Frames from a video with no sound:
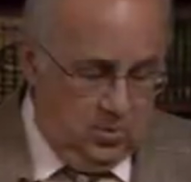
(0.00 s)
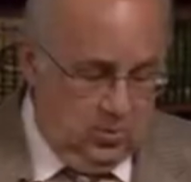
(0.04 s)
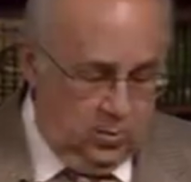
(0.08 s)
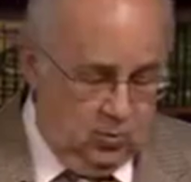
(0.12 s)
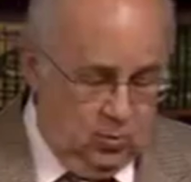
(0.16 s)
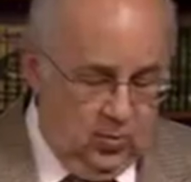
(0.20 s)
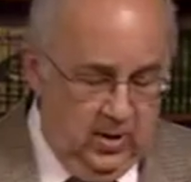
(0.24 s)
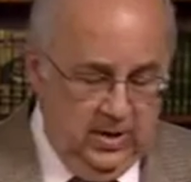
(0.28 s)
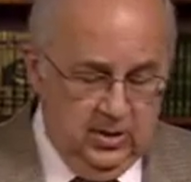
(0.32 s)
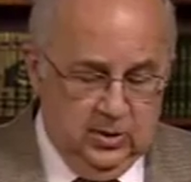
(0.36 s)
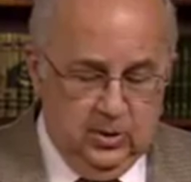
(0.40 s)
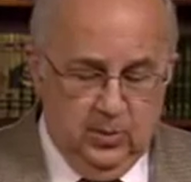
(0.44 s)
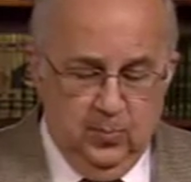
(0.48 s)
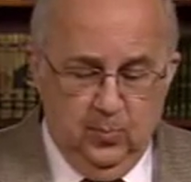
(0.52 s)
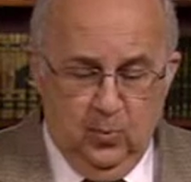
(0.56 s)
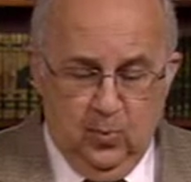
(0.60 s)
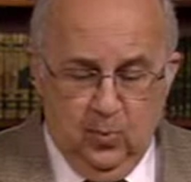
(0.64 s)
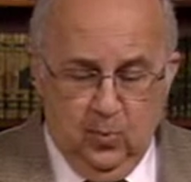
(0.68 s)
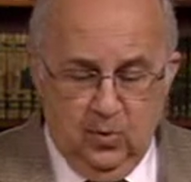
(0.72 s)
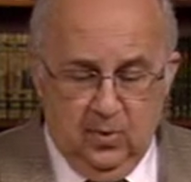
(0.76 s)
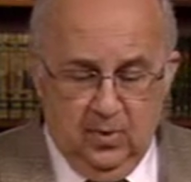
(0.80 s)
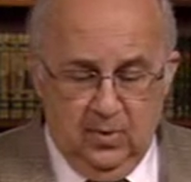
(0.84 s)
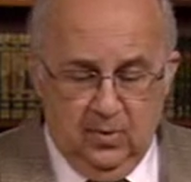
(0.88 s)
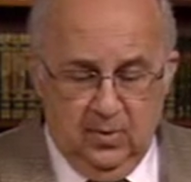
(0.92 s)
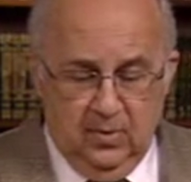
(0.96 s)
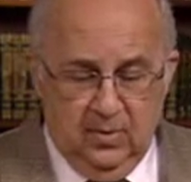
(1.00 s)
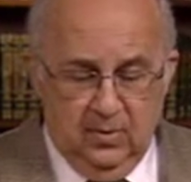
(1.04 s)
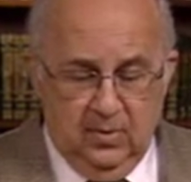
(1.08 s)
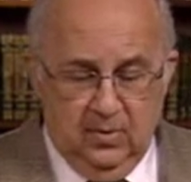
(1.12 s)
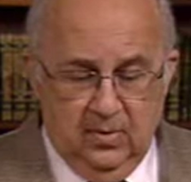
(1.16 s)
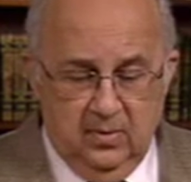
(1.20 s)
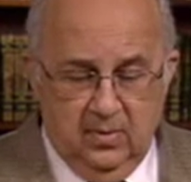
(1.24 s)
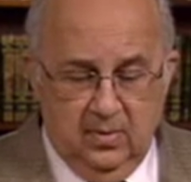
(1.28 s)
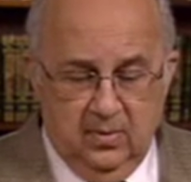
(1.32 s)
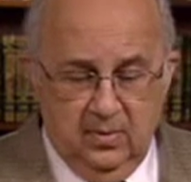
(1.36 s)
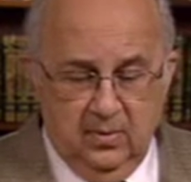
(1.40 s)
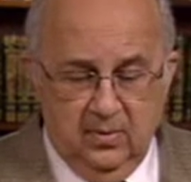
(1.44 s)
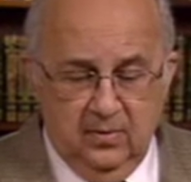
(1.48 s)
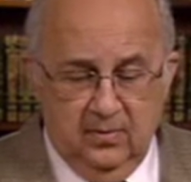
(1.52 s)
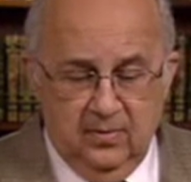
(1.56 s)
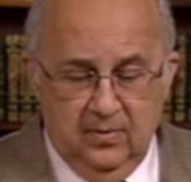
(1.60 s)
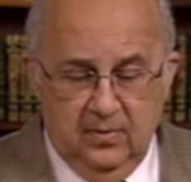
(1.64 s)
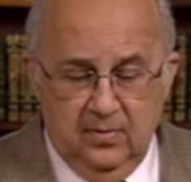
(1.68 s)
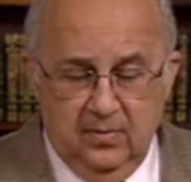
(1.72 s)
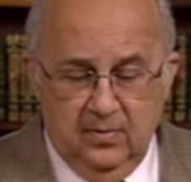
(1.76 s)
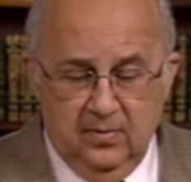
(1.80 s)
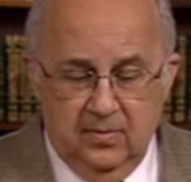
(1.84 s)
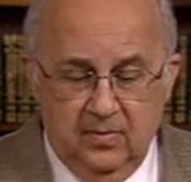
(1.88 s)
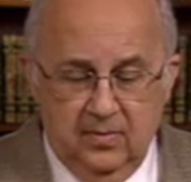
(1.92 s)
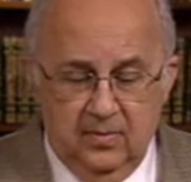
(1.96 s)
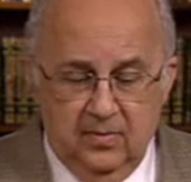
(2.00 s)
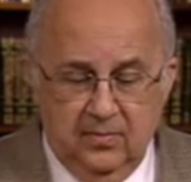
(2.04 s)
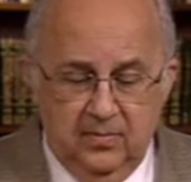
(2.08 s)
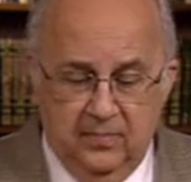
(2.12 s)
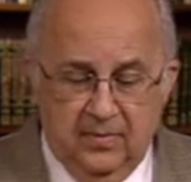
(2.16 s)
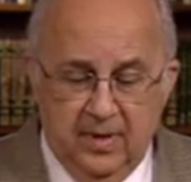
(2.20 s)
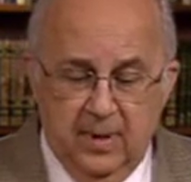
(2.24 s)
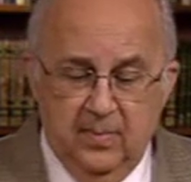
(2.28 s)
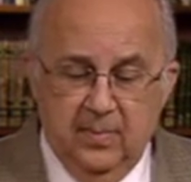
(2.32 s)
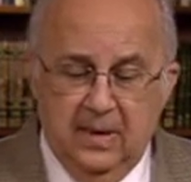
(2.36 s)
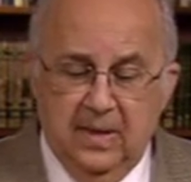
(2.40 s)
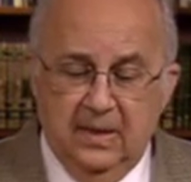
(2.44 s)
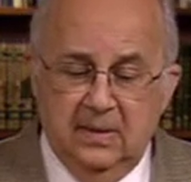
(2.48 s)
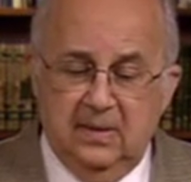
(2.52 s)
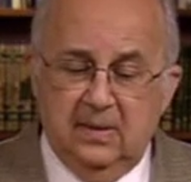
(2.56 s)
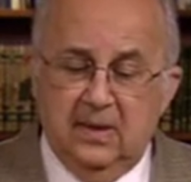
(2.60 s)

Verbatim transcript: Twice more, family